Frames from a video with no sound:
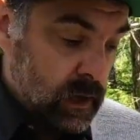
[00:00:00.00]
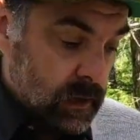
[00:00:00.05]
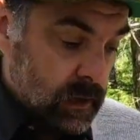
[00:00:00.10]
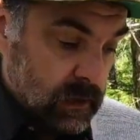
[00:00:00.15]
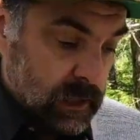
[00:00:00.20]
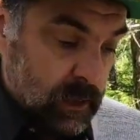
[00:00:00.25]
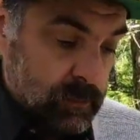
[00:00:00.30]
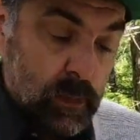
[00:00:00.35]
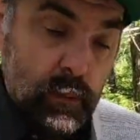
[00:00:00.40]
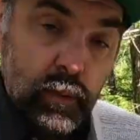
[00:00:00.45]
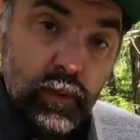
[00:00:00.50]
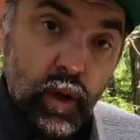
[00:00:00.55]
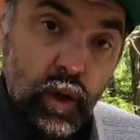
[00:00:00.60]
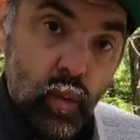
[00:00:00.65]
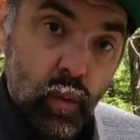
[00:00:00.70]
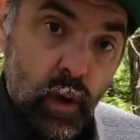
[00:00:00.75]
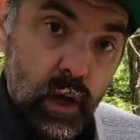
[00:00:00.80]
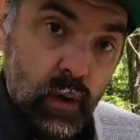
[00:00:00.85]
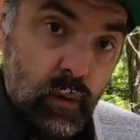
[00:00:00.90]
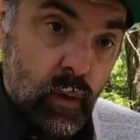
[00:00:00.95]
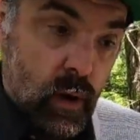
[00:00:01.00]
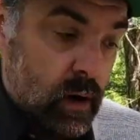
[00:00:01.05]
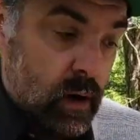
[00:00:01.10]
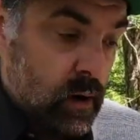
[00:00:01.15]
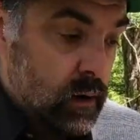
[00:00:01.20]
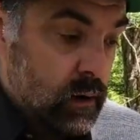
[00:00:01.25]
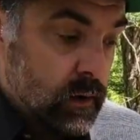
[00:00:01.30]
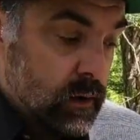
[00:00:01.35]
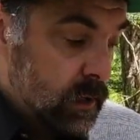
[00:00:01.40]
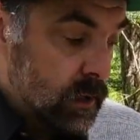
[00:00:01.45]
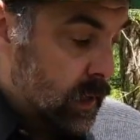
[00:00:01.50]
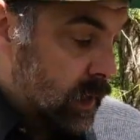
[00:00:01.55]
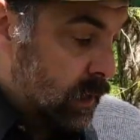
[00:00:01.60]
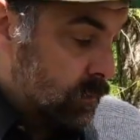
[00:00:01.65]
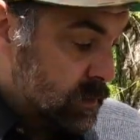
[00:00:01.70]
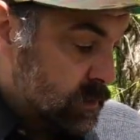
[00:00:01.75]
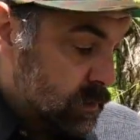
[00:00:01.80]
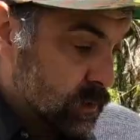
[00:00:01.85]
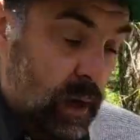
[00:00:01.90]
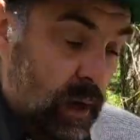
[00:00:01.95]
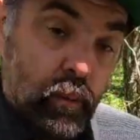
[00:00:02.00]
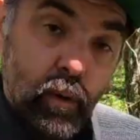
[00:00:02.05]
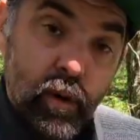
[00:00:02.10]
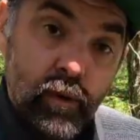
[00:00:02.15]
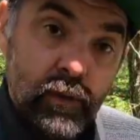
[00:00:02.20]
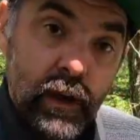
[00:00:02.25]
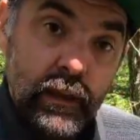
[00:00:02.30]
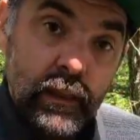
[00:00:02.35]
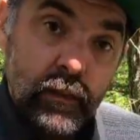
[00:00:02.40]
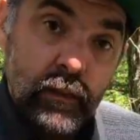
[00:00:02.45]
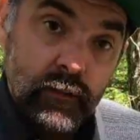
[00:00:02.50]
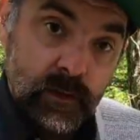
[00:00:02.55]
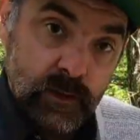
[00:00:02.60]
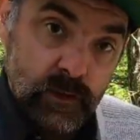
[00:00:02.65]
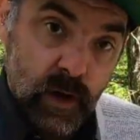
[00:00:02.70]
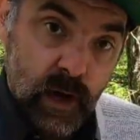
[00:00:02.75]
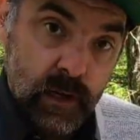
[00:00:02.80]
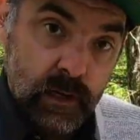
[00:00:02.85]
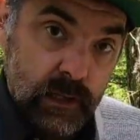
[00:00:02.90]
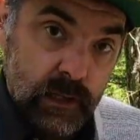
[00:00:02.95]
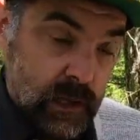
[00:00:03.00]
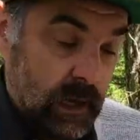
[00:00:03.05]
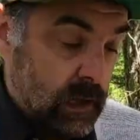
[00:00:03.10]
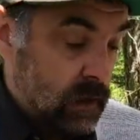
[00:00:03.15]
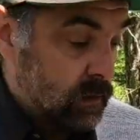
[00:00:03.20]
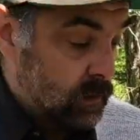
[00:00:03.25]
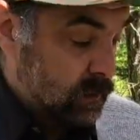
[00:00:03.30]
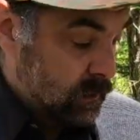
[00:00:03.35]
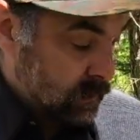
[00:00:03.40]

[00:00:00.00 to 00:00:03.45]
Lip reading: let people know where you are. It's a lot more effective than trying to yell.